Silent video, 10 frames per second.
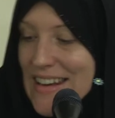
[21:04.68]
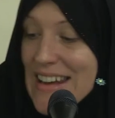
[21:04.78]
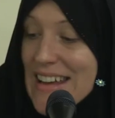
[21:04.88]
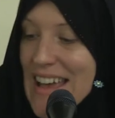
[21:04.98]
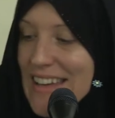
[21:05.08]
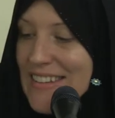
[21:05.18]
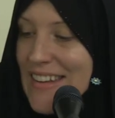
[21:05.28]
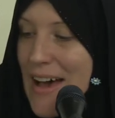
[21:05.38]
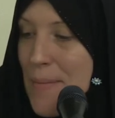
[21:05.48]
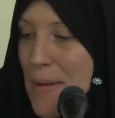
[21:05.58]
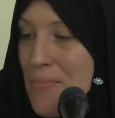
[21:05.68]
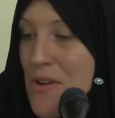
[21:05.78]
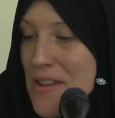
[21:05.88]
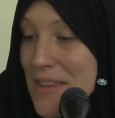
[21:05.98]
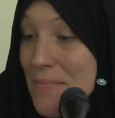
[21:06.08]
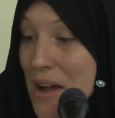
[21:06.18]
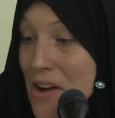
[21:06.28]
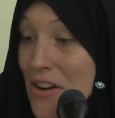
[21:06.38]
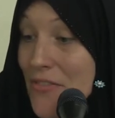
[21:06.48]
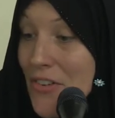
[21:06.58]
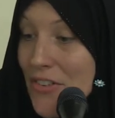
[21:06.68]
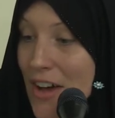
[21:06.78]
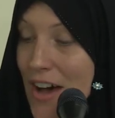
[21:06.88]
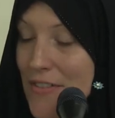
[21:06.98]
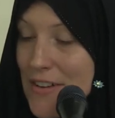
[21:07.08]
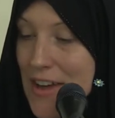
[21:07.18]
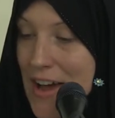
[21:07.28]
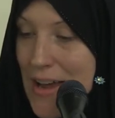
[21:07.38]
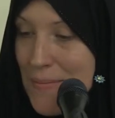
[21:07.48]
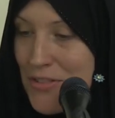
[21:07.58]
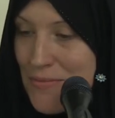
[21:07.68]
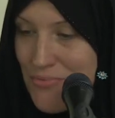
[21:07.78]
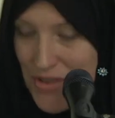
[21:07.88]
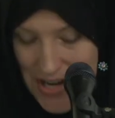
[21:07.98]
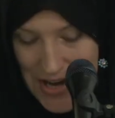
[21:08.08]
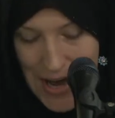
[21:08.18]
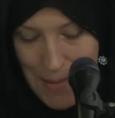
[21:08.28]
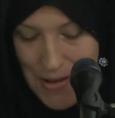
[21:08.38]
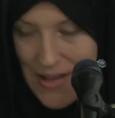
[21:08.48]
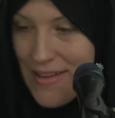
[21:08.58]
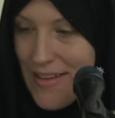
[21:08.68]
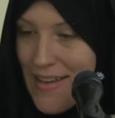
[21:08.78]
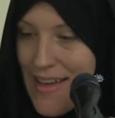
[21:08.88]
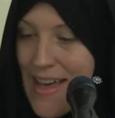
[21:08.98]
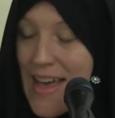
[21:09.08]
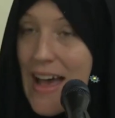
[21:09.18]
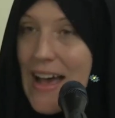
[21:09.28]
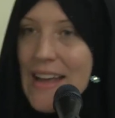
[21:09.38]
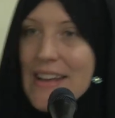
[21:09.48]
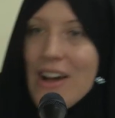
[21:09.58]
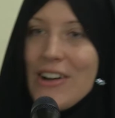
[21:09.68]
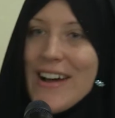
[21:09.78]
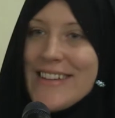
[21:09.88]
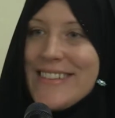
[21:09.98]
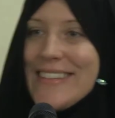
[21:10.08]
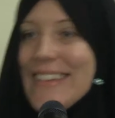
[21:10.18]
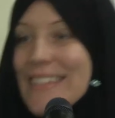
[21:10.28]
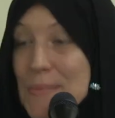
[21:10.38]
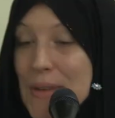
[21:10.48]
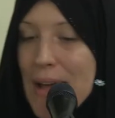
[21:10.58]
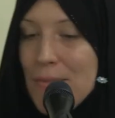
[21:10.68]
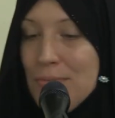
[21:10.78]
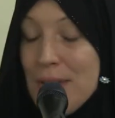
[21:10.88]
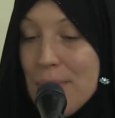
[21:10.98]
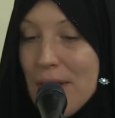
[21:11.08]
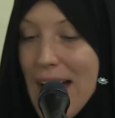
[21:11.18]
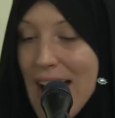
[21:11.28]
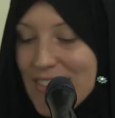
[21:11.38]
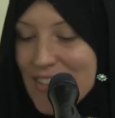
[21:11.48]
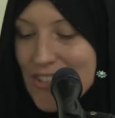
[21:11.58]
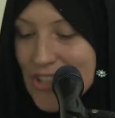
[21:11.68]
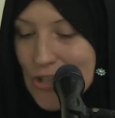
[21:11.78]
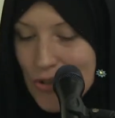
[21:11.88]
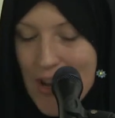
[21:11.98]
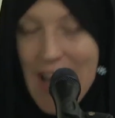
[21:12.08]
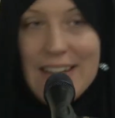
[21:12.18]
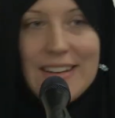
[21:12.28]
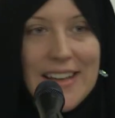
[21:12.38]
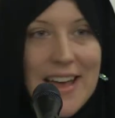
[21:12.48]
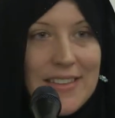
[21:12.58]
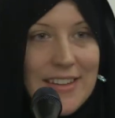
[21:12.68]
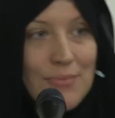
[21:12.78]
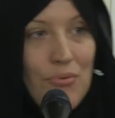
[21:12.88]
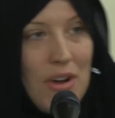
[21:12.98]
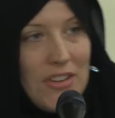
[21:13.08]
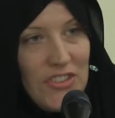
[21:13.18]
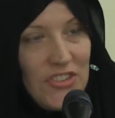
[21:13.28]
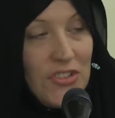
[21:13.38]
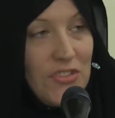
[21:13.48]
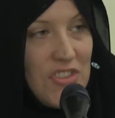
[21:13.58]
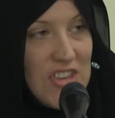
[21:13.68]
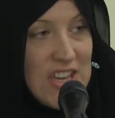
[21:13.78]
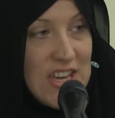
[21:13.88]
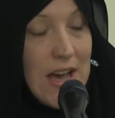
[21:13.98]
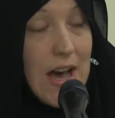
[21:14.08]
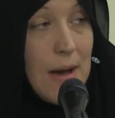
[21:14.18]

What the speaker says: any case, a point that biographers oftentimes bring up. Now, a question that sometimes people ask, too, and again, this points to the